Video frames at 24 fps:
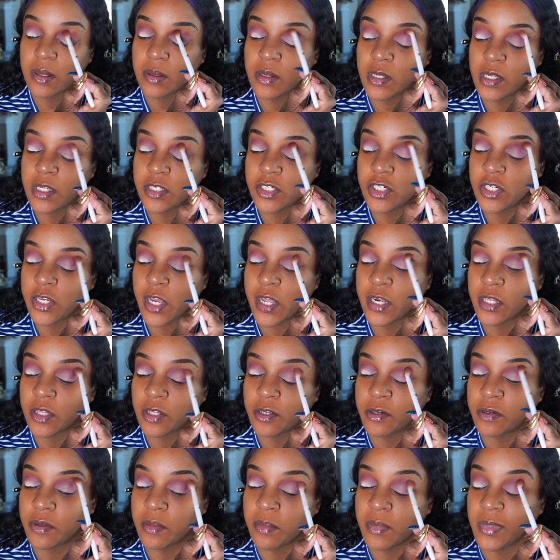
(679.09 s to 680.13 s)
But you gotta
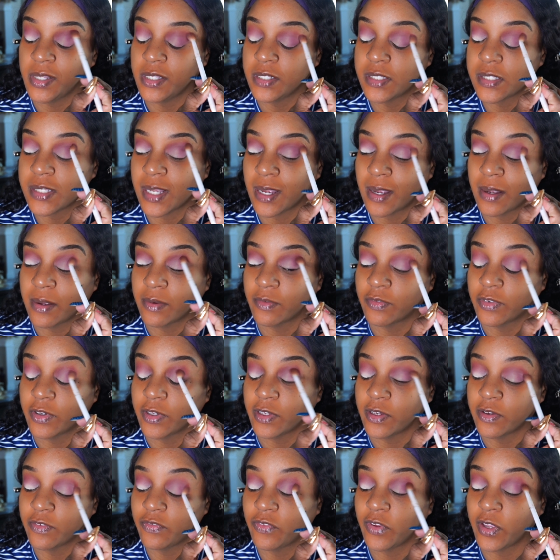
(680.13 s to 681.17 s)
learn to make time for
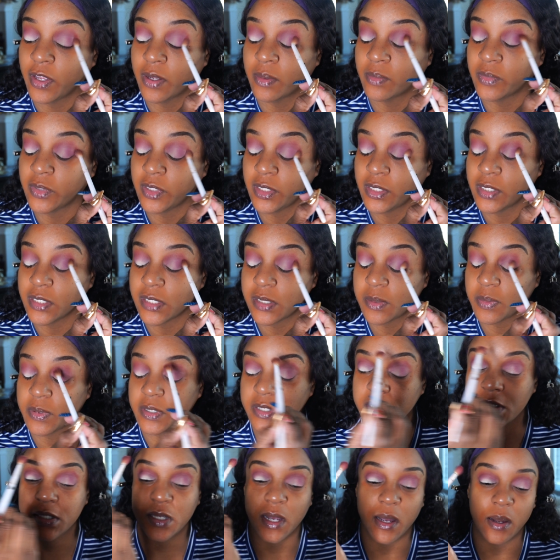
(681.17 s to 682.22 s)
your family and
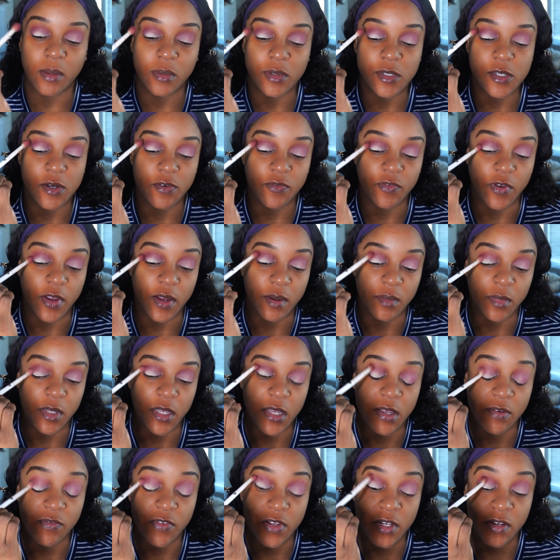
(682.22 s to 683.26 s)
spend time with your
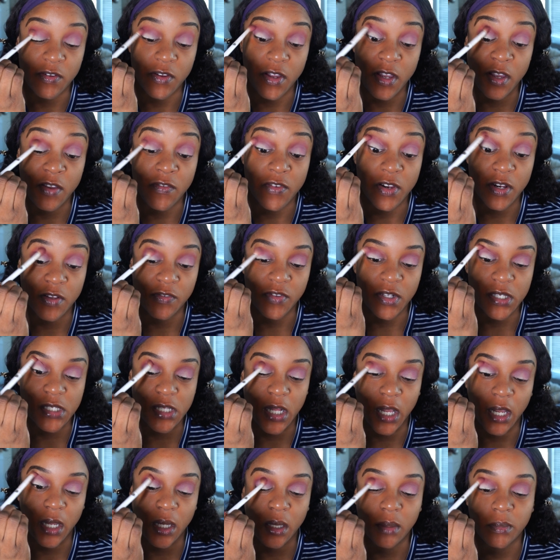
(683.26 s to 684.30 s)
family, even if, even if it's
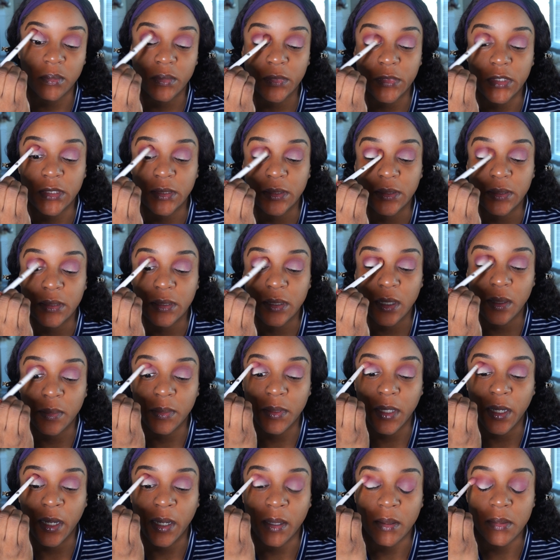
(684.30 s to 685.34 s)
like a
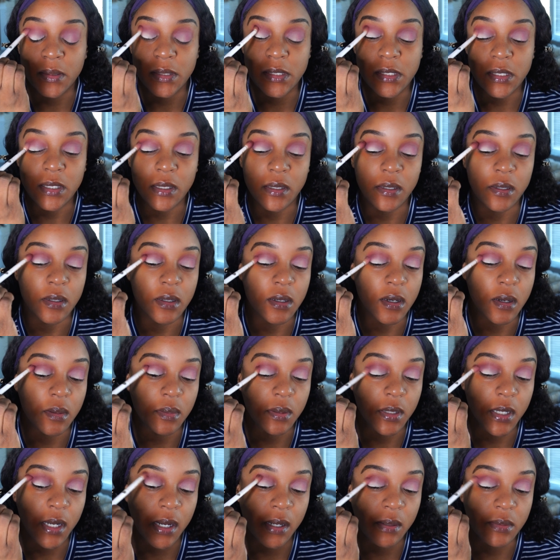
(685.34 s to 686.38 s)
couple of hours here, a
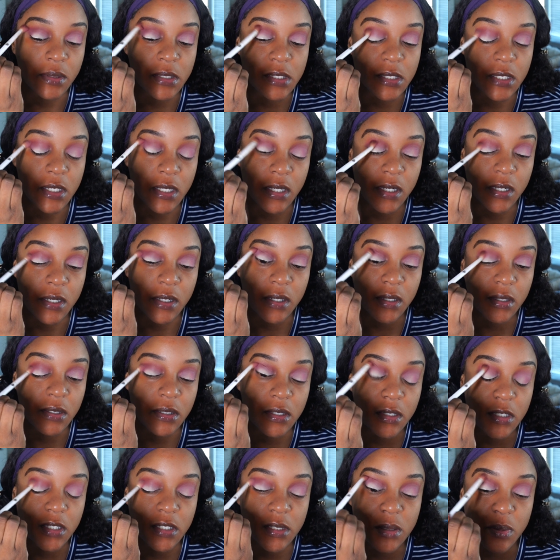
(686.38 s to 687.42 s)
couple of hours there,
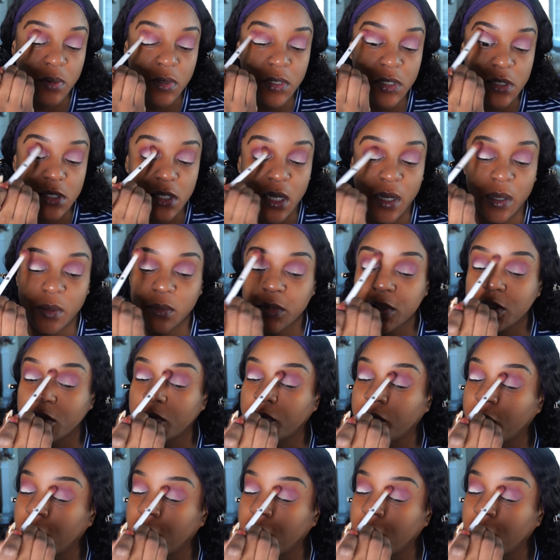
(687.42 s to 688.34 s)
just spend time with your